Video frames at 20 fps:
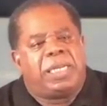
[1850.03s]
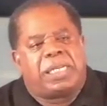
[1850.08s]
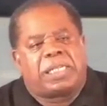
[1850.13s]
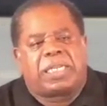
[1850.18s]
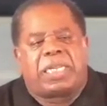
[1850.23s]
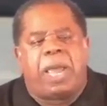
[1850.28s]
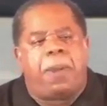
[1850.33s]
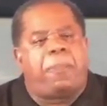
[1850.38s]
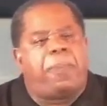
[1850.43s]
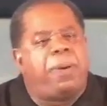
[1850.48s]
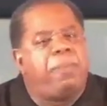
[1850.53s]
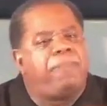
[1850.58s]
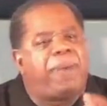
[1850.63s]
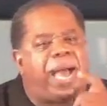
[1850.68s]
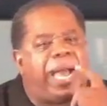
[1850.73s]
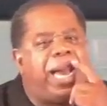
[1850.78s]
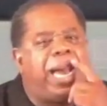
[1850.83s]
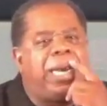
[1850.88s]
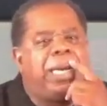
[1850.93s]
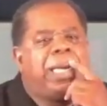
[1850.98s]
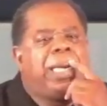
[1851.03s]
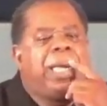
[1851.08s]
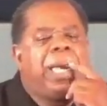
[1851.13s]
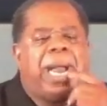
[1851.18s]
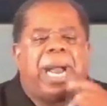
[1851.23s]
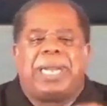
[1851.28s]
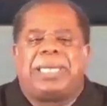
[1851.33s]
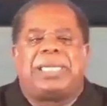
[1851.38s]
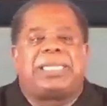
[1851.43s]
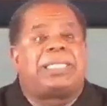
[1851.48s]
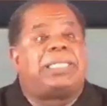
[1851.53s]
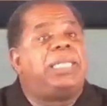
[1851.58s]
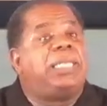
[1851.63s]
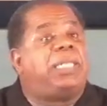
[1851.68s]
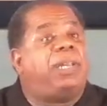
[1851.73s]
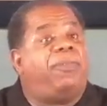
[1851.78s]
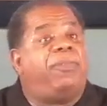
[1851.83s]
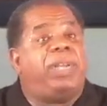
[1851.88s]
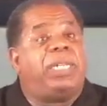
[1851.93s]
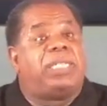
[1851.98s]
Just keep in mind, I just
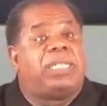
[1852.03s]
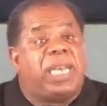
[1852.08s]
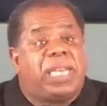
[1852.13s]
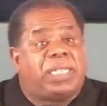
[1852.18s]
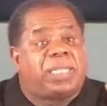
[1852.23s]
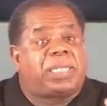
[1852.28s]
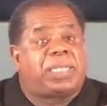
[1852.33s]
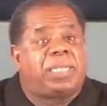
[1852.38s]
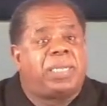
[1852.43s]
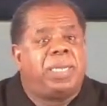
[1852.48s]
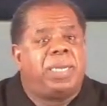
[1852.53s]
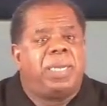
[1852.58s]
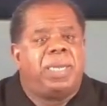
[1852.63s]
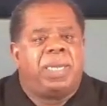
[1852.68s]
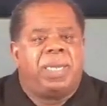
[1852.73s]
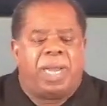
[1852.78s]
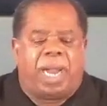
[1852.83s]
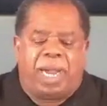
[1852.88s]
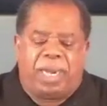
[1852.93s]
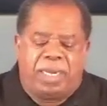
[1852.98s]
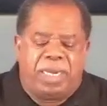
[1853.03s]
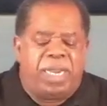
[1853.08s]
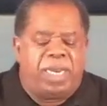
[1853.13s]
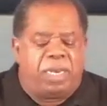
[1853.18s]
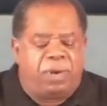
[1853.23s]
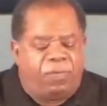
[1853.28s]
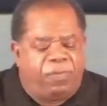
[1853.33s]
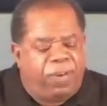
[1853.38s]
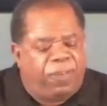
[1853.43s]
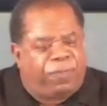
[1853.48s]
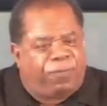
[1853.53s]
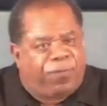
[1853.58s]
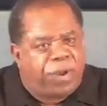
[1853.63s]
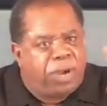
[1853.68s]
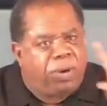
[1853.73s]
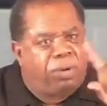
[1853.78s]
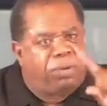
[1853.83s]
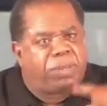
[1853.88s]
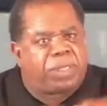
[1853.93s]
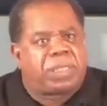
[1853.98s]
need to resist. I need to
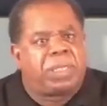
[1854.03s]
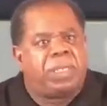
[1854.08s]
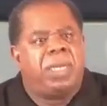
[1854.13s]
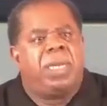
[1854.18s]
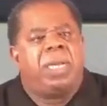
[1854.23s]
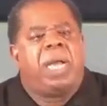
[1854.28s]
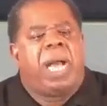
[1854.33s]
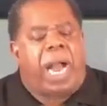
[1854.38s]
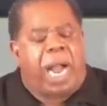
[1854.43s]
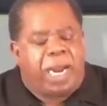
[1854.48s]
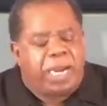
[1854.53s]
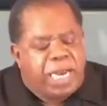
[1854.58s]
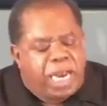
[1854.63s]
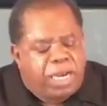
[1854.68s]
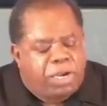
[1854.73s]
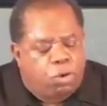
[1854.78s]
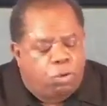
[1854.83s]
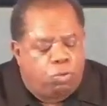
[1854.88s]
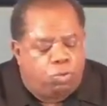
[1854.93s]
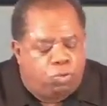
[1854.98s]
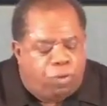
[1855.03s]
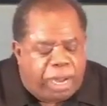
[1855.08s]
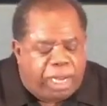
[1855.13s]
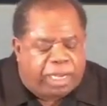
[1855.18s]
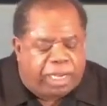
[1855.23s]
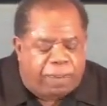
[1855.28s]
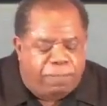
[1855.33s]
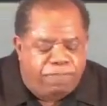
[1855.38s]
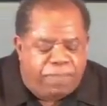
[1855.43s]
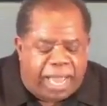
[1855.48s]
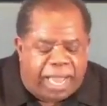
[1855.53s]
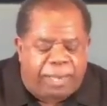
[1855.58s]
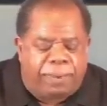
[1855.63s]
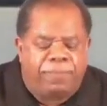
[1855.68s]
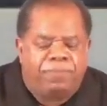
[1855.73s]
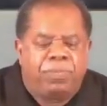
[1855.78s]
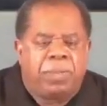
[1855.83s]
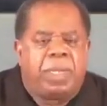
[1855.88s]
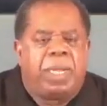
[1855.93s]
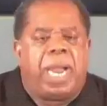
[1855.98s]
refuse. I need to recommit
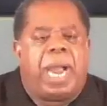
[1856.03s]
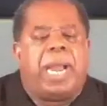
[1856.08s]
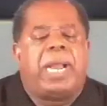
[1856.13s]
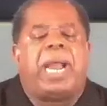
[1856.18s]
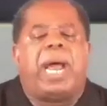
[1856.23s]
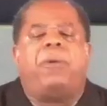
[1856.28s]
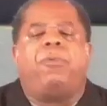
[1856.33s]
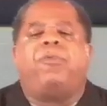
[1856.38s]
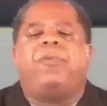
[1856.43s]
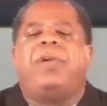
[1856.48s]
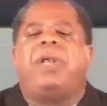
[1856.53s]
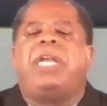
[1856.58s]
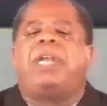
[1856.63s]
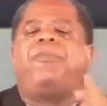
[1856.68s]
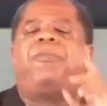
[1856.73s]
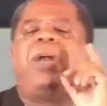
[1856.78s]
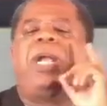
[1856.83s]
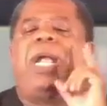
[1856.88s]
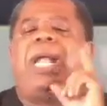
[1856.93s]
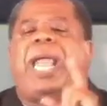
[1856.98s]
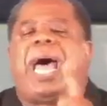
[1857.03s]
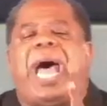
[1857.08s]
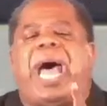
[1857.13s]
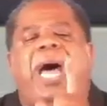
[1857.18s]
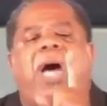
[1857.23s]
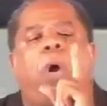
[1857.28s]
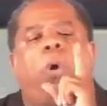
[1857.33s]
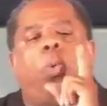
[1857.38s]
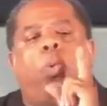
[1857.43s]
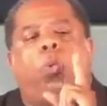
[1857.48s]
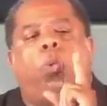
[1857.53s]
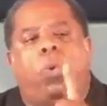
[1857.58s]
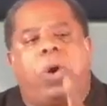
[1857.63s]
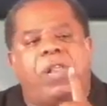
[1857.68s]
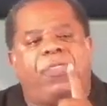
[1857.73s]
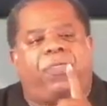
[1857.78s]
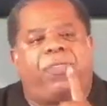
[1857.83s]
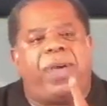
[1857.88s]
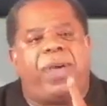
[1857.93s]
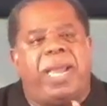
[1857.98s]
and I need rely on
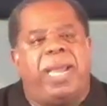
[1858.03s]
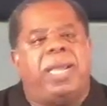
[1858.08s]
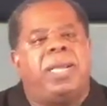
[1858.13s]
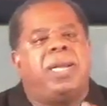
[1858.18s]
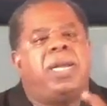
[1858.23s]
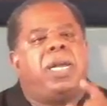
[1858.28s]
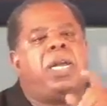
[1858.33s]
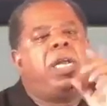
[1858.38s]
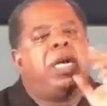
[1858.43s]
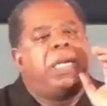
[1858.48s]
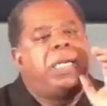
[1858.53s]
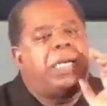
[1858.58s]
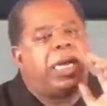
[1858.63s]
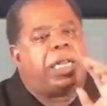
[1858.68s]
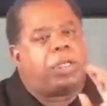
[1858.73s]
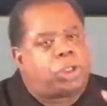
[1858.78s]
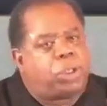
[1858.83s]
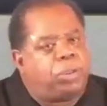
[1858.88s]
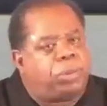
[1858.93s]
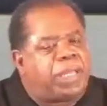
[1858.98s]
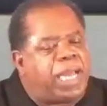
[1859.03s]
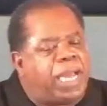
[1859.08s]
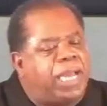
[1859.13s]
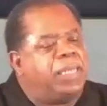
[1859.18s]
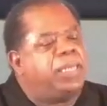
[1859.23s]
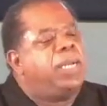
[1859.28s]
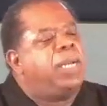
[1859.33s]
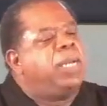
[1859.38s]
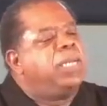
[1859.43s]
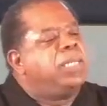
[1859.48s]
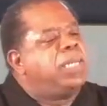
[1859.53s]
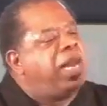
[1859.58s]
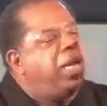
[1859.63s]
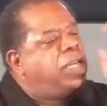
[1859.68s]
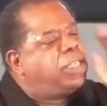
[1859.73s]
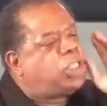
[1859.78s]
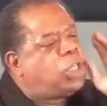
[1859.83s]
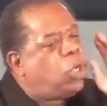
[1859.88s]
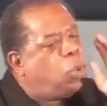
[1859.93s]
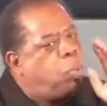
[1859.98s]
one thing, the two things,
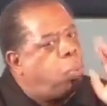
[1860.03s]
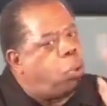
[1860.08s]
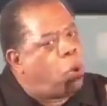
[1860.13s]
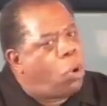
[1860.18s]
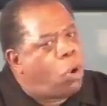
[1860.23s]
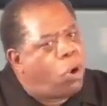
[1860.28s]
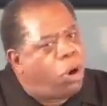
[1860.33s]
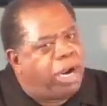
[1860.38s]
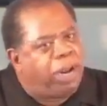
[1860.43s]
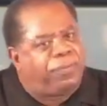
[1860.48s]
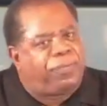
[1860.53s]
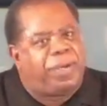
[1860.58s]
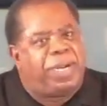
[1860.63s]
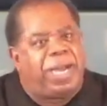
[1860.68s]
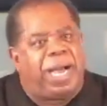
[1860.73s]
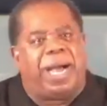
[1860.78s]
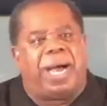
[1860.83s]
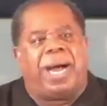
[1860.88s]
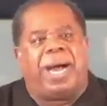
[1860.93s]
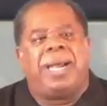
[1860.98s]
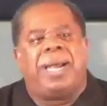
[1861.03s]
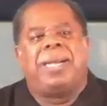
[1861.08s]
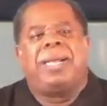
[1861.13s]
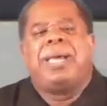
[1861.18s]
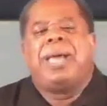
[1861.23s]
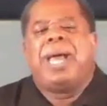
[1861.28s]
that is the word of God